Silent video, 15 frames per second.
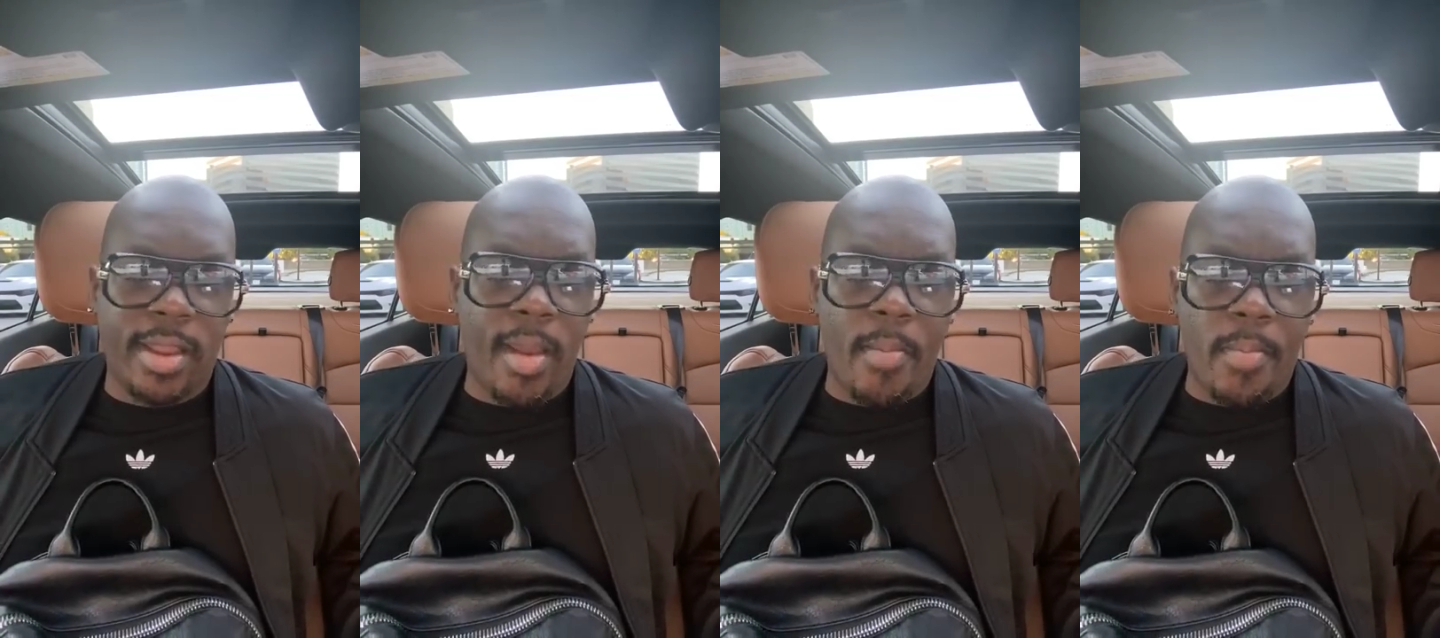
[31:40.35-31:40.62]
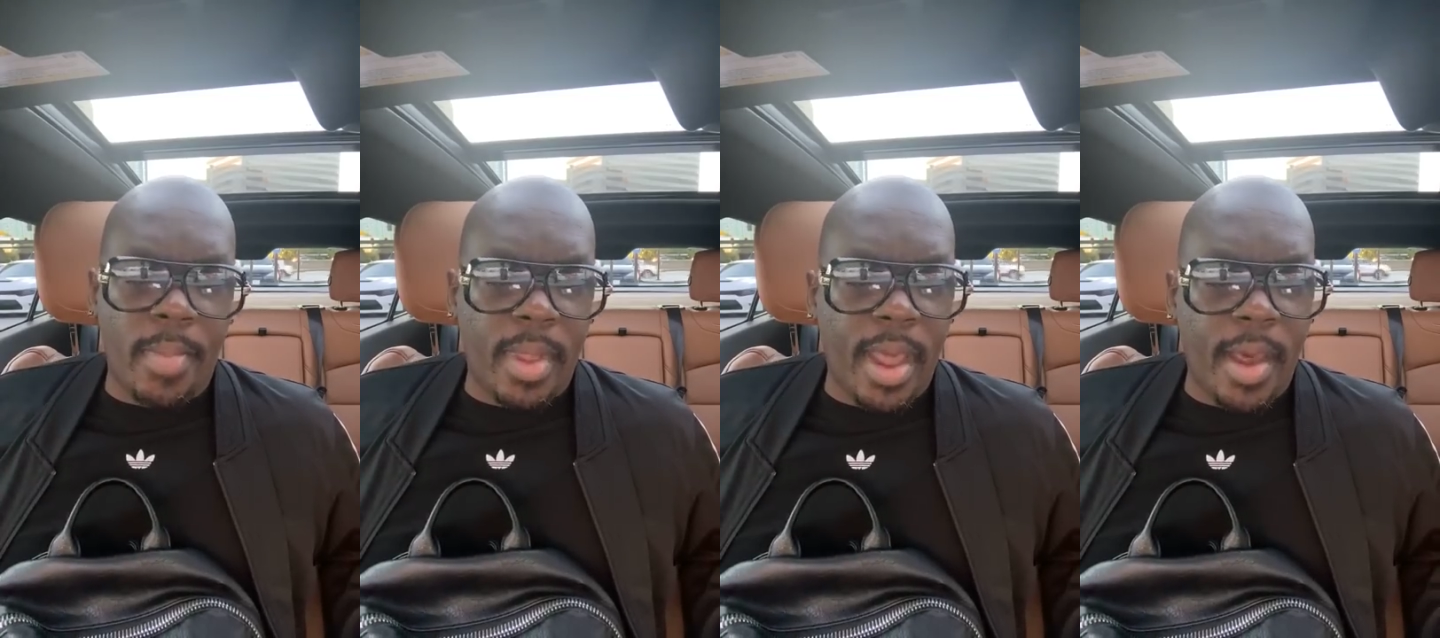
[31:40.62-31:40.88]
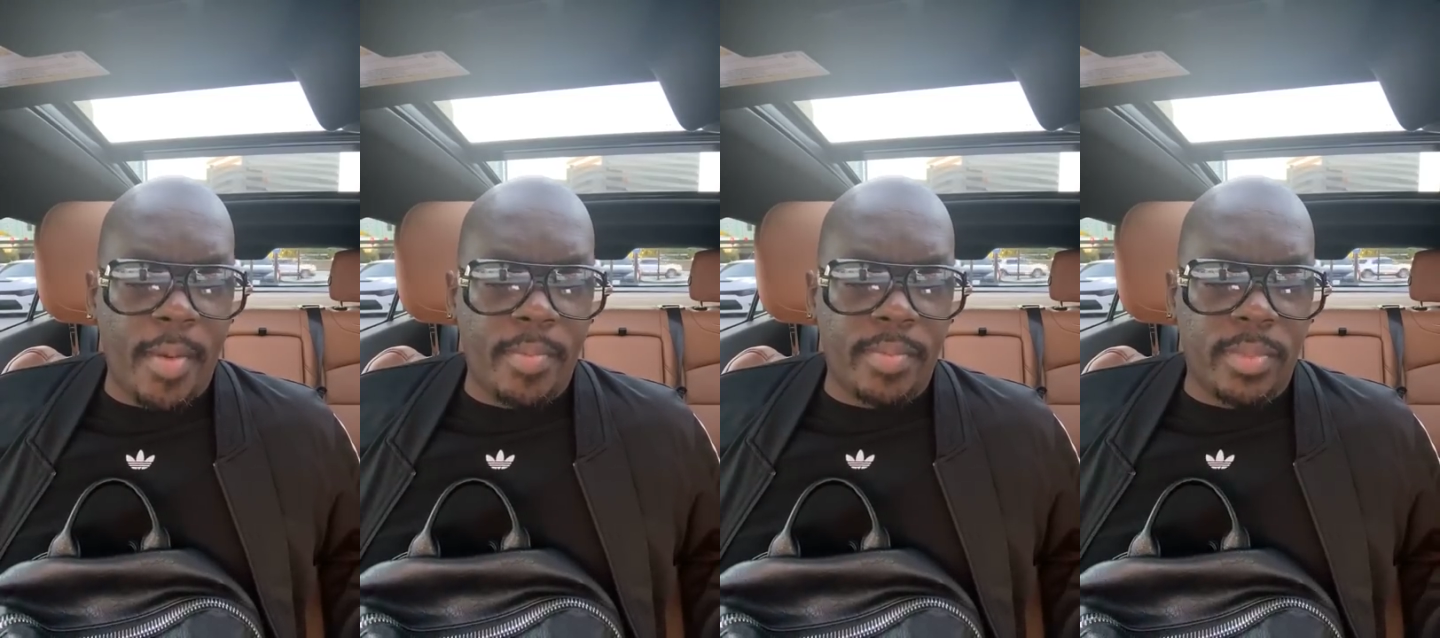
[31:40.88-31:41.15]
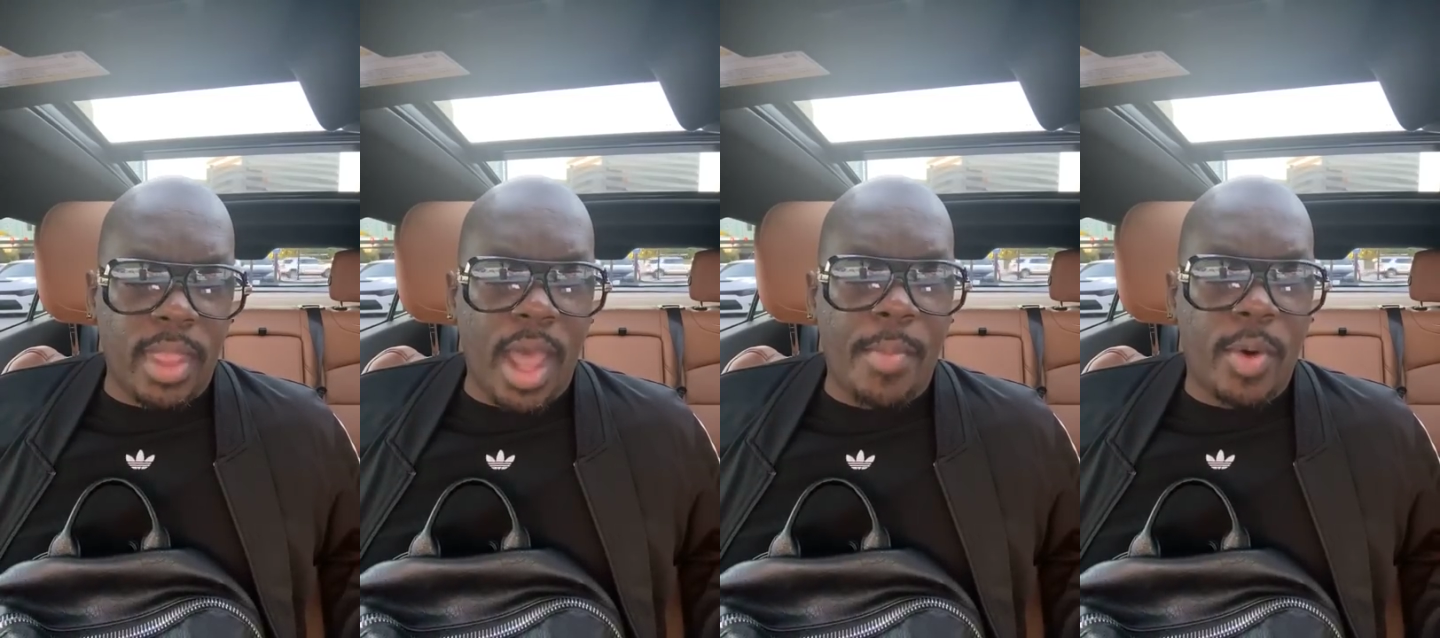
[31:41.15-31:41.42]
I'm I'm
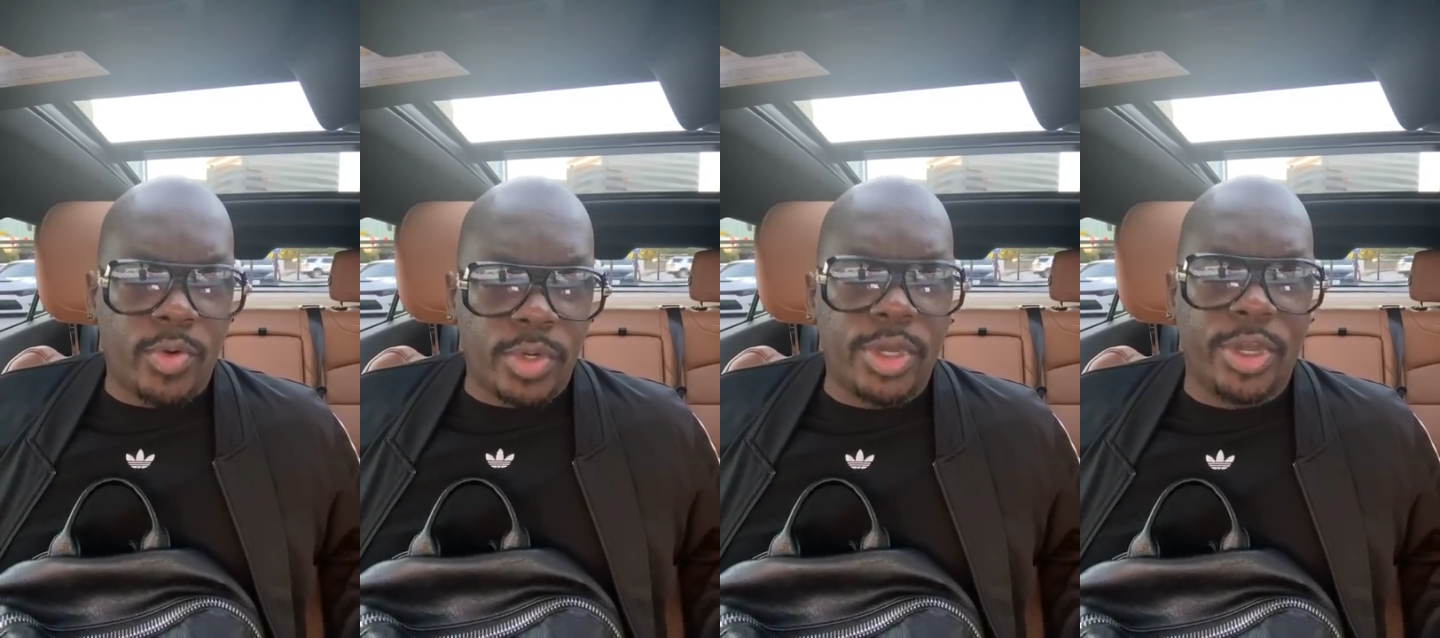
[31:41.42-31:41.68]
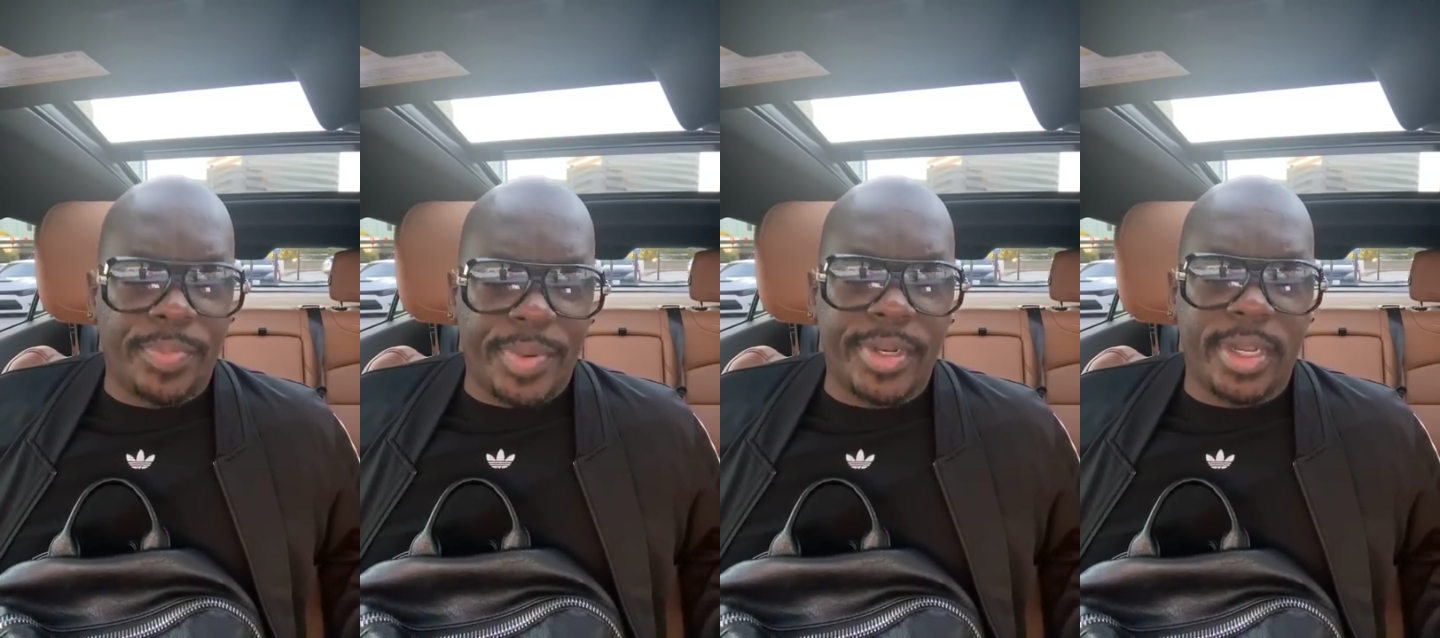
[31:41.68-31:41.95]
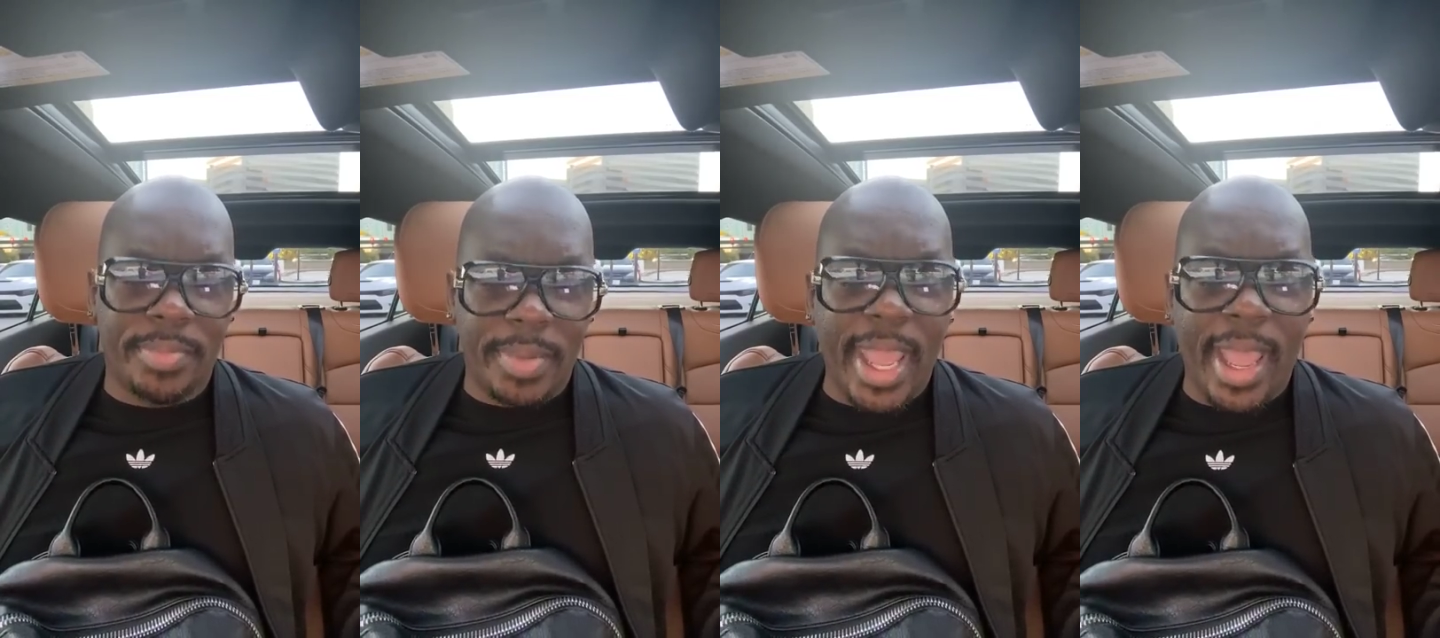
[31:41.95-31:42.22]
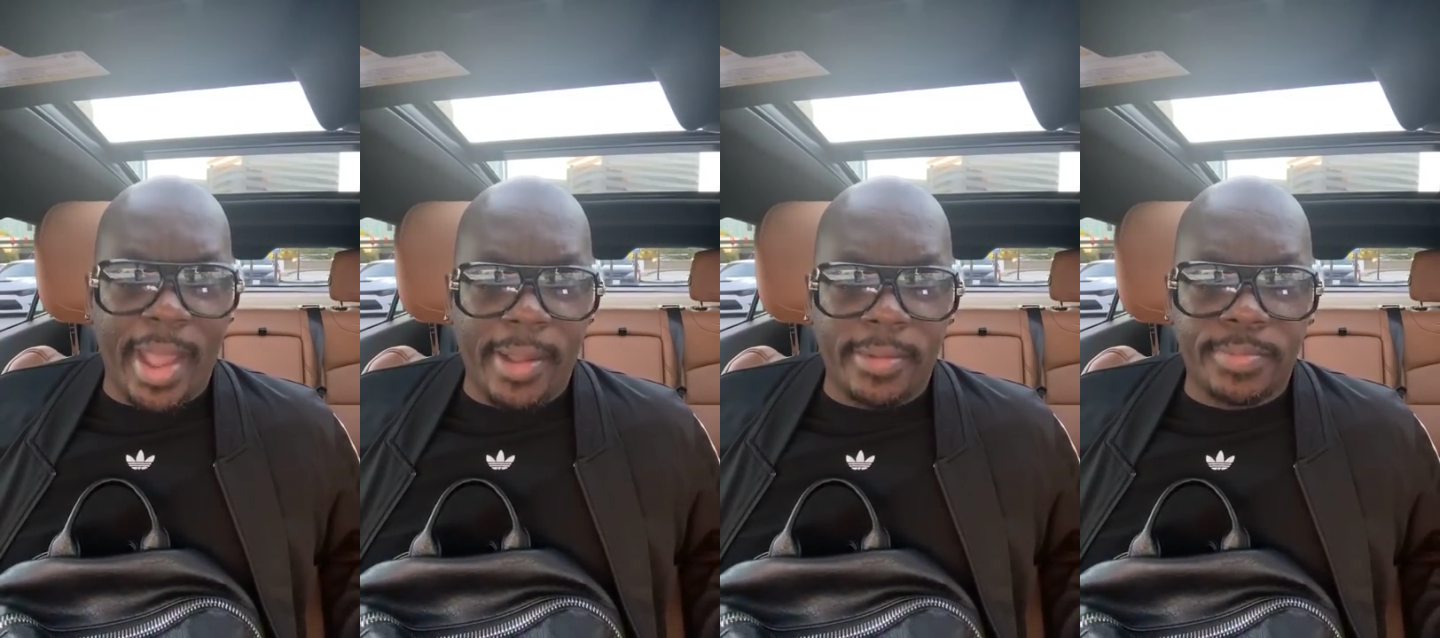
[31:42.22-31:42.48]
I'm on the up and up
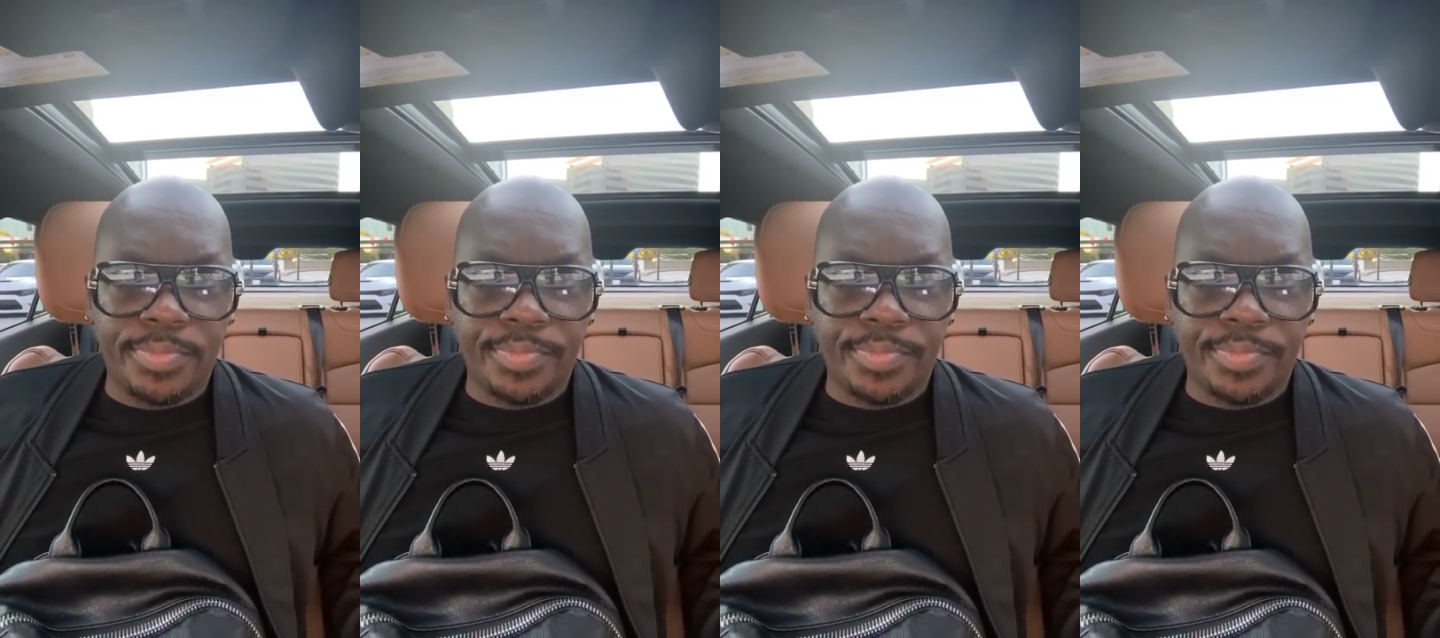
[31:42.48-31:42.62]
now.